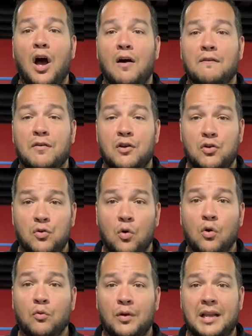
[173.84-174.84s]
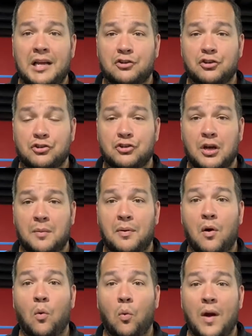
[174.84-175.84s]
of your relationship
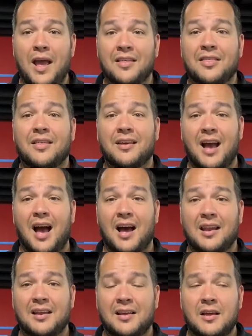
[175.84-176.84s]
with God.